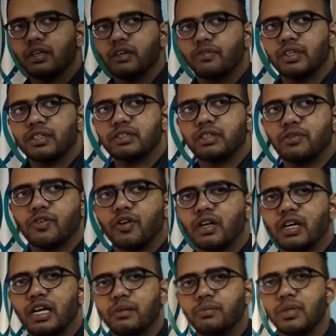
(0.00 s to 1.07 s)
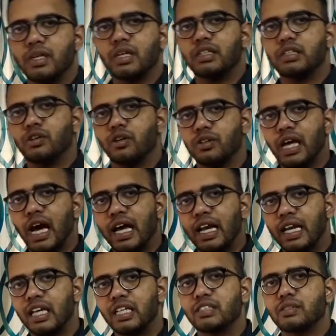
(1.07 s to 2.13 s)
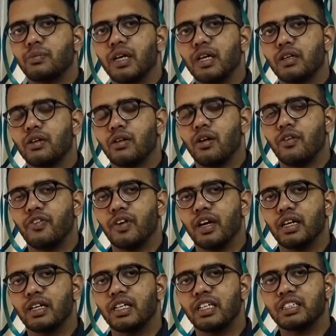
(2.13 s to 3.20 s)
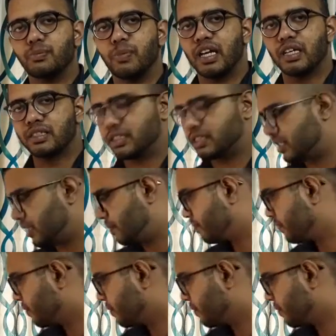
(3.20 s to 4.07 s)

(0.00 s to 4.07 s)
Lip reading: First of all, let me show the arrangement of a disc brake system.